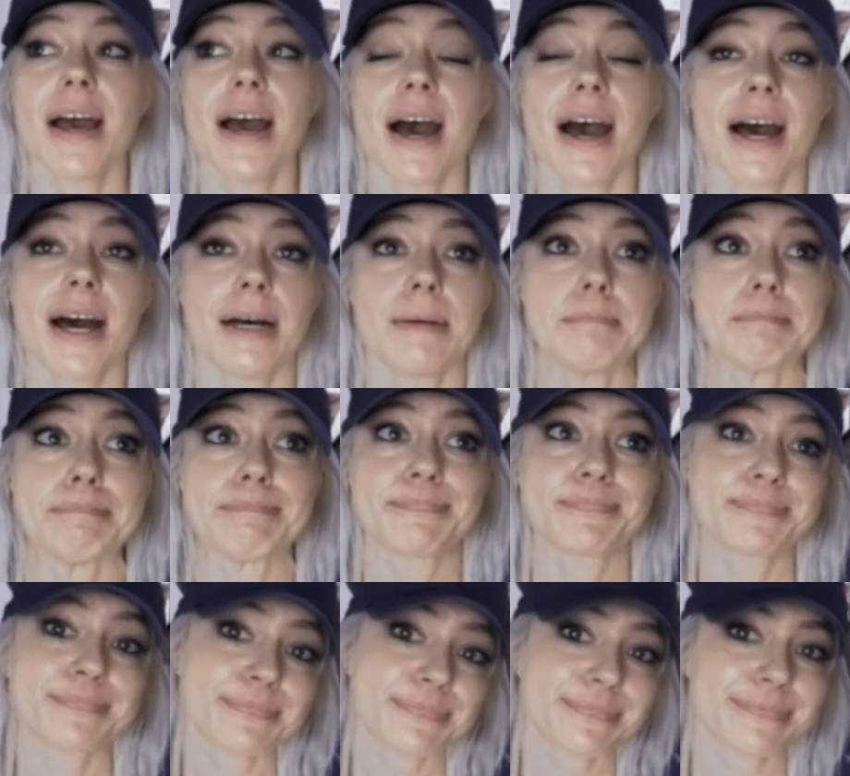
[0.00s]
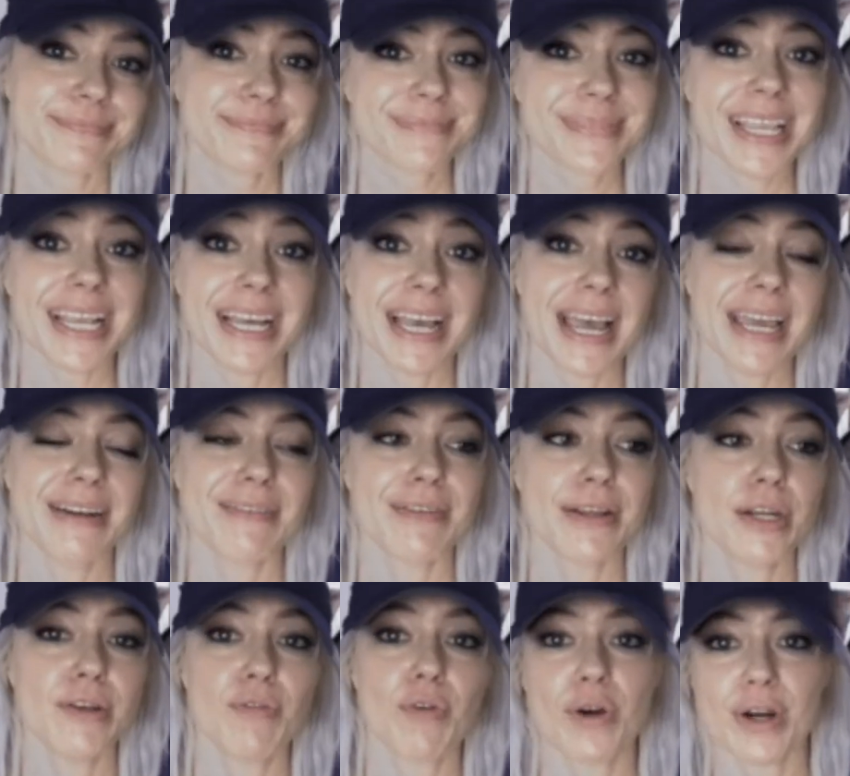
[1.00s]
kind of a
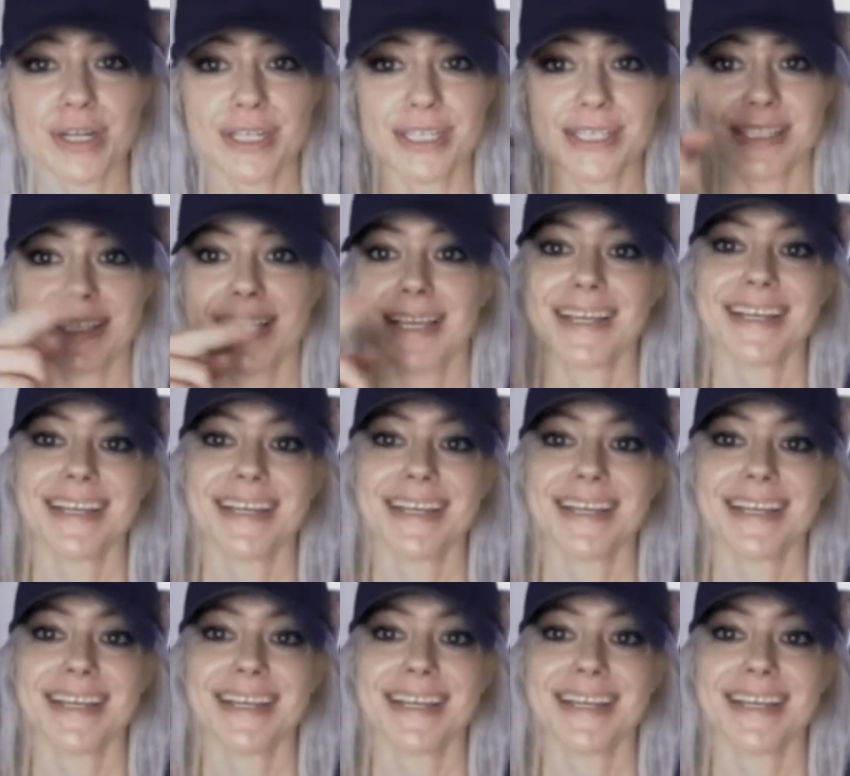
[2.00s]
divorce